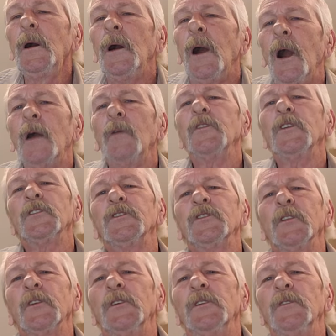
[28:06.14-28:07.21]

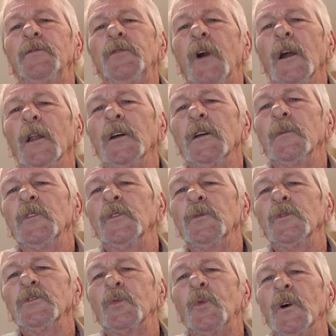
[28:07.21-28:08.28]
Obviously,
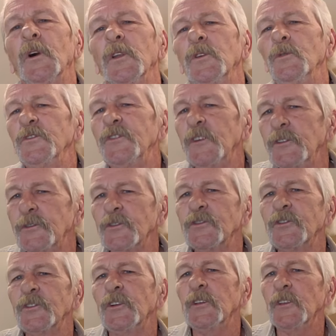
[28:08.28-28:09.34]
Philemon was one who was
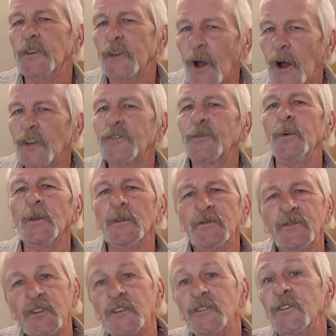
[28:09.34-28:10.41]
interested in the gospel of
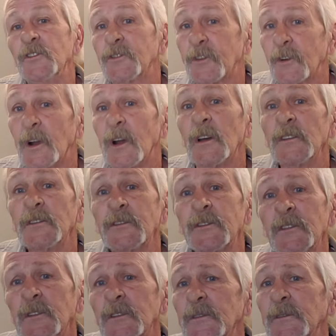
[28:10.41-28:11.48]
Jesus
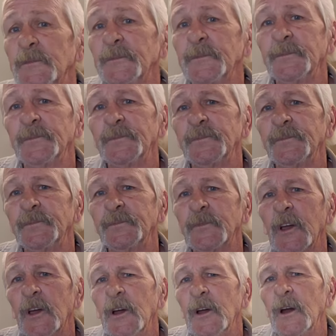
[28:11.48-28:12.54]
Christ.
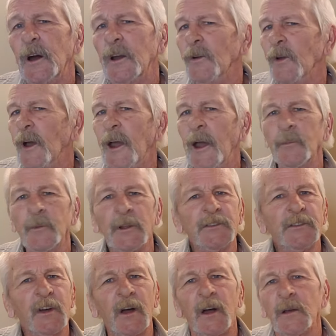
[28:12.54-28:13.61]
I don't know how many
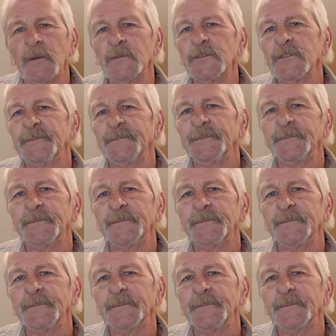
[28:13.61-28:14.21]
times